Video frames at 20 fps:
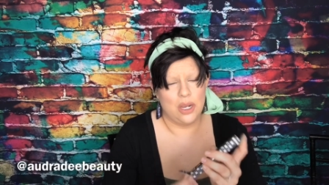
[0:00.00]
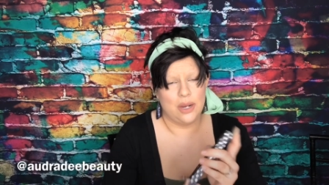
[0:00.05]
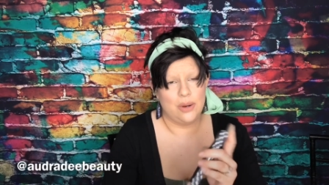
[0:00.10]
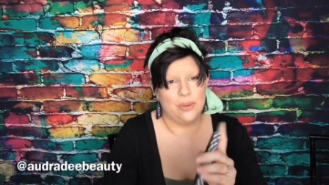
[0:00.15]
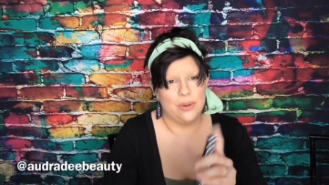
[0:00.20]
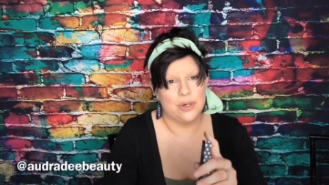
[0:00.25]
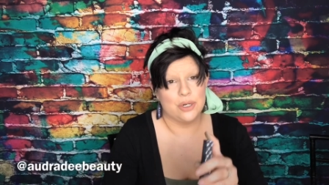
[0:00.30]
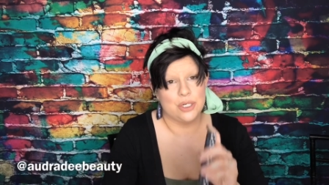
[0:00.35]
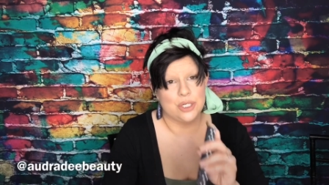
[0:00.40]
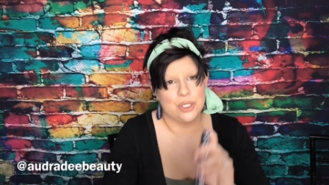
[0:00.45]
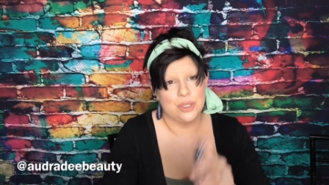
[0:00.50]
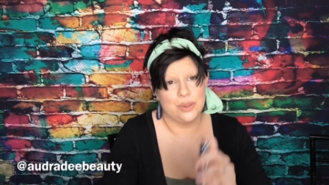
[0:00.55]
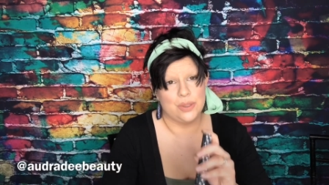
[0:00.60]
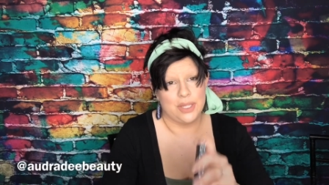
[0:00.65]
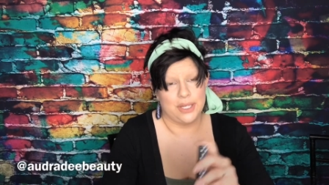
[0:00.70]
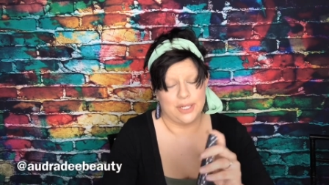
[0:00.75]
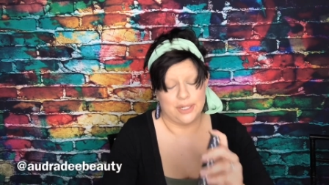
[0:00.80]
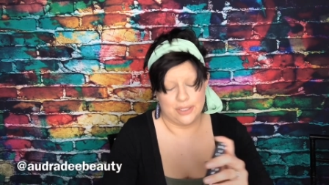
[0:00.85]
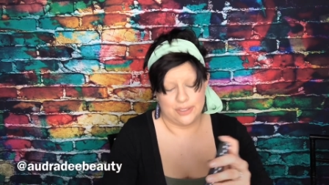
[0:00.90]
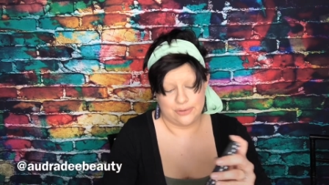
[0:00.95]
I ordered 2
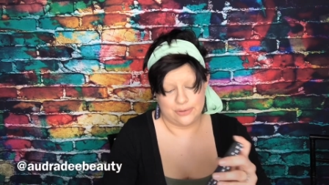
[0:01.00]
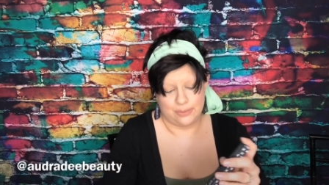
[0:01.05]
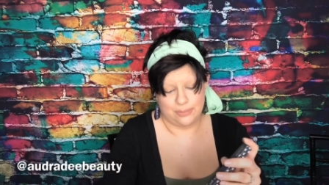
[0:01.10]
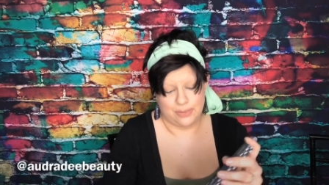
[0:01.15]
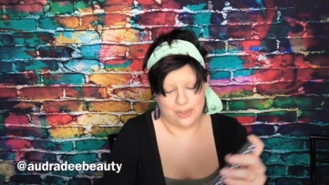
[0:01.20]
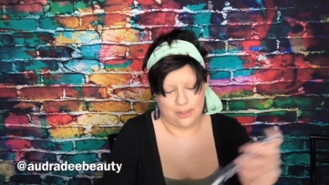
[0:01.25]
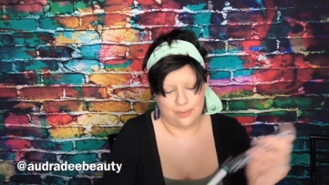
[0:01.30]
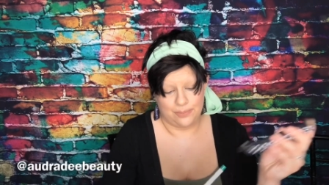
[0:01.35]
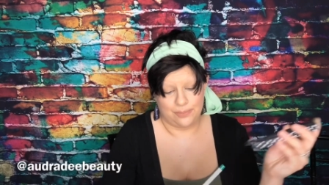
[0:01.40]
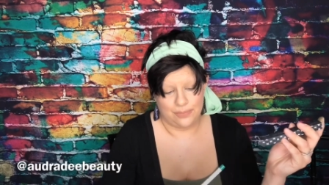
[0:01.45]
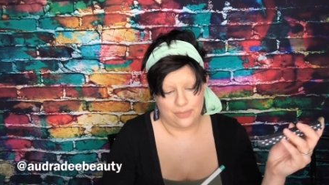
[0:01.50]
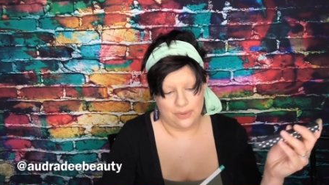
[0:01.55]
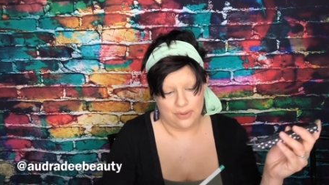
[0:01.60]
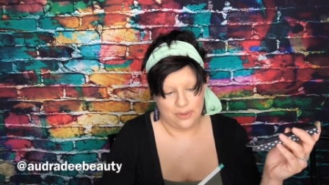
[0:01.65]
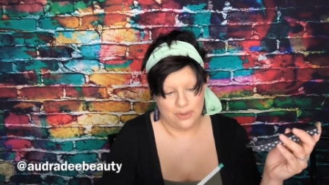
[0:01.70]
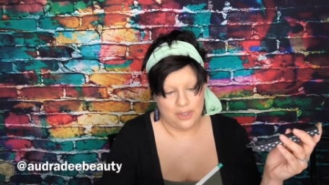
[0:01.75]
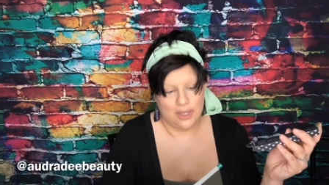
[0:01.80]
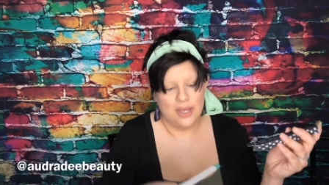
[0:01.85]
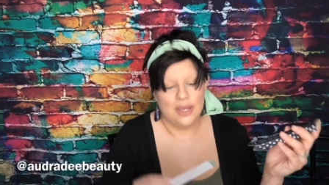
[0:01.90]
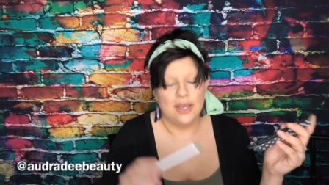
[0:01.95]
liners from them.
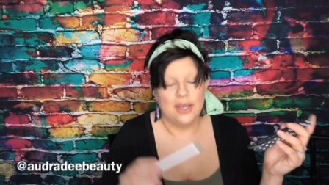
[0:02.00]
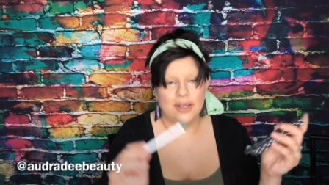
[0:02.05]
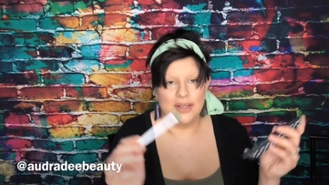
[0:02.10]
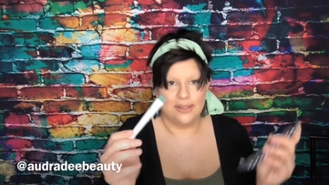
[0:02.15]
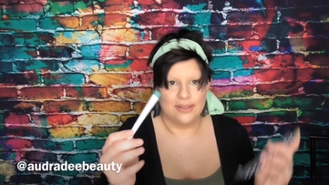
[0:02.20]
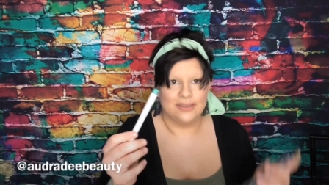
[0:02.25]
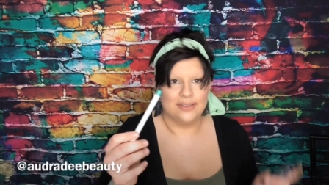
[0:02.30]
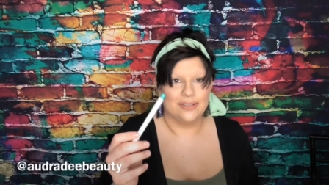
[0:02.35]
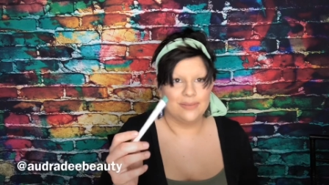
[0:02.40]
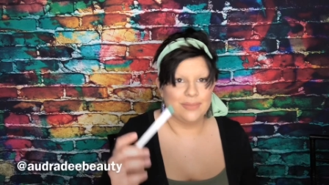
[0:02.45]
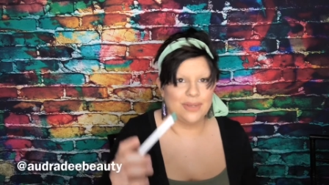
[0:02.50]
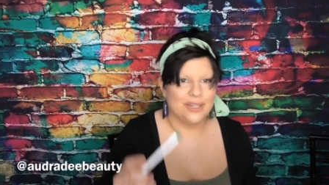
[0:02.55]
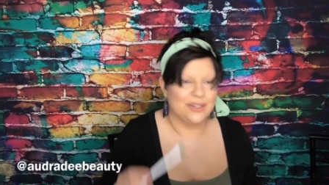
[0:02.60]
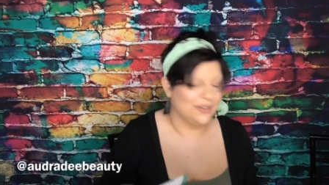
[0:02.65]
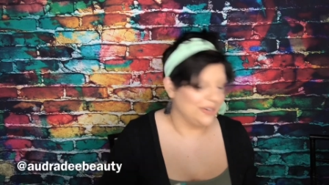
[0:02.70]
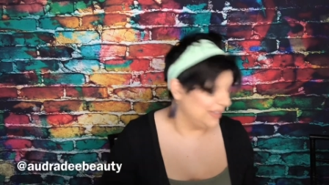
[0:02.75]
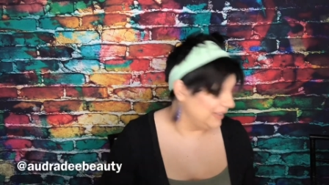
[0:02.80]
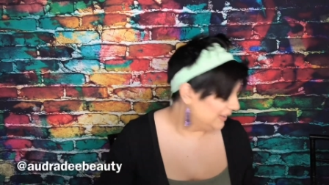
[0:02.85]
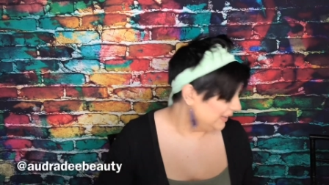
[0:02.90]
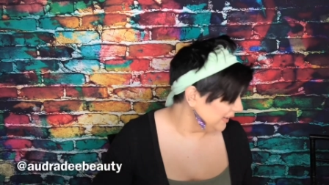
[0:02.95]
This is my
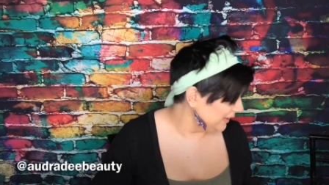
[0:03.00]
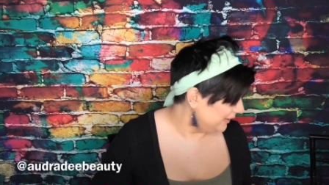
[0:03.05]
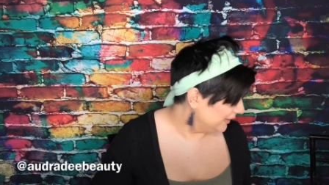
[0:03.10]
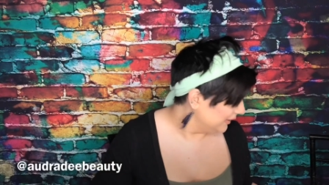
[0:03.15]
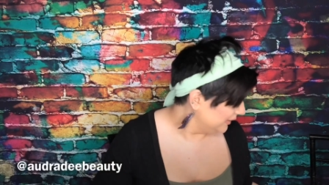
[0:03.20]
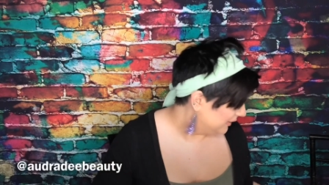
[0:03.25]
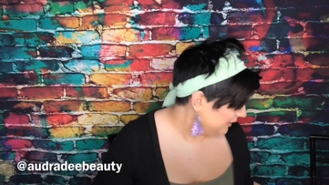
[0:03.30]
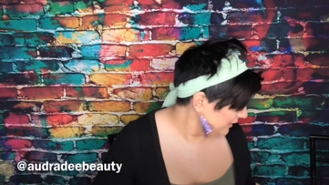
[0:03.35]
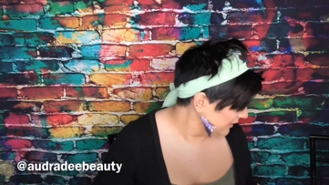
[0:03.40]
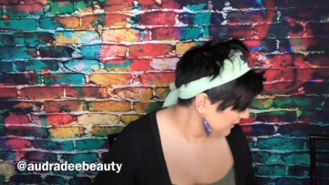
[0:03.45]
green liner.